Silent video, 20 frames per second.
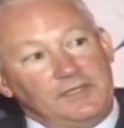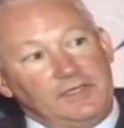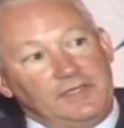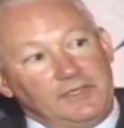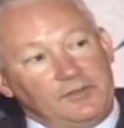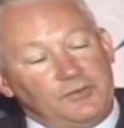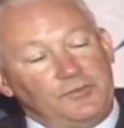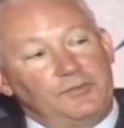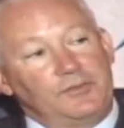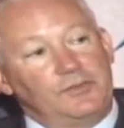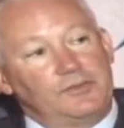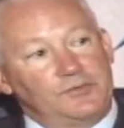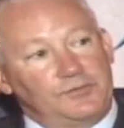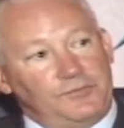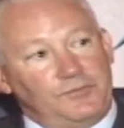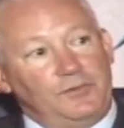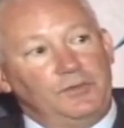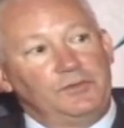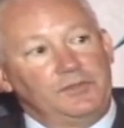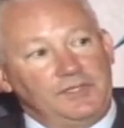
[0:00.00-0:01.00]
its first
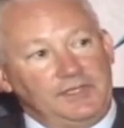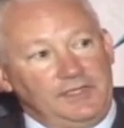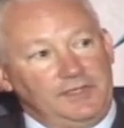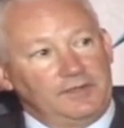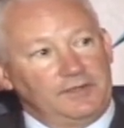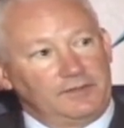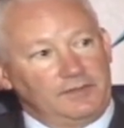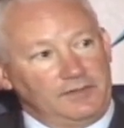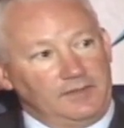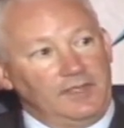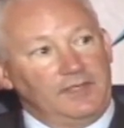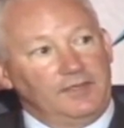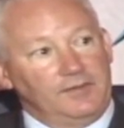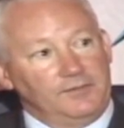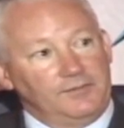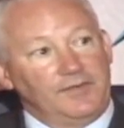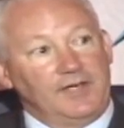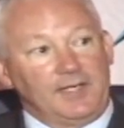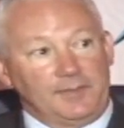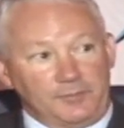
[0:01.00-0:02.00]
full year
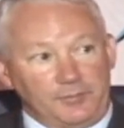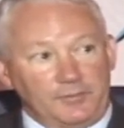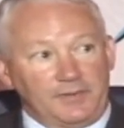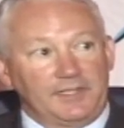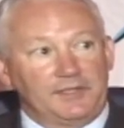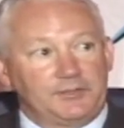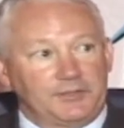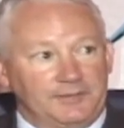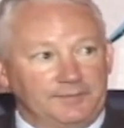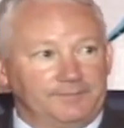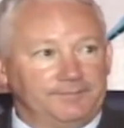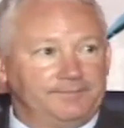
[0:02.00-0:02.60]
of operation.